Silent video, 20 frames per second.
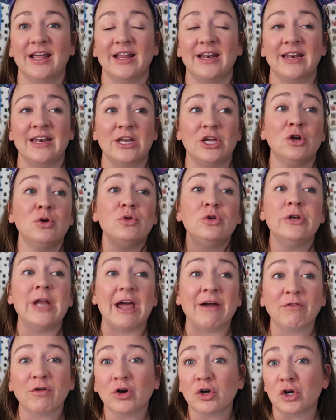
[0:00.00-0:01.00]
You
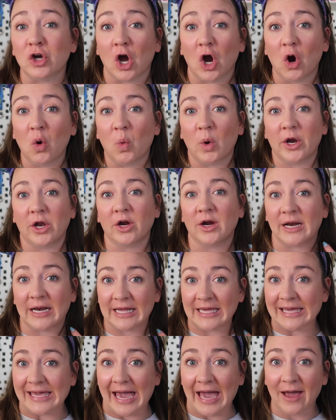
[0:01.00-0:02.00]
never know what you're
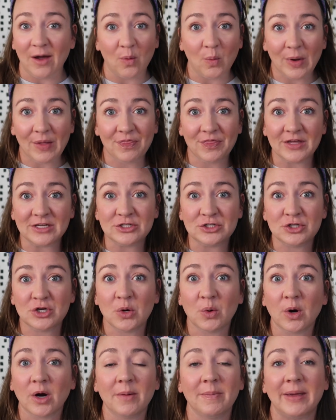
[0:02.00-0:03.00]
gonna get with this
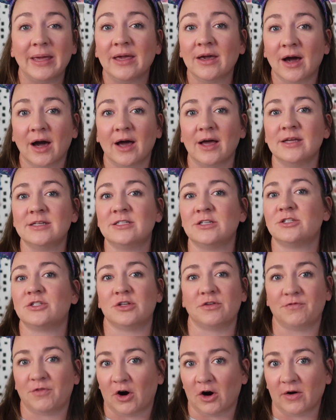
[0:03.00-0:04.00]
tour because the
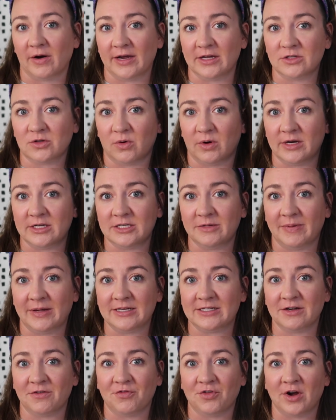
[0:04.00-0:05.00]
safari is going to
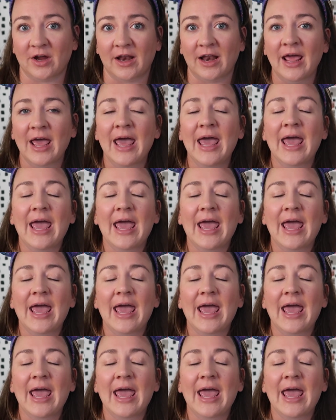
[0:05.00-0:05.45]
be different,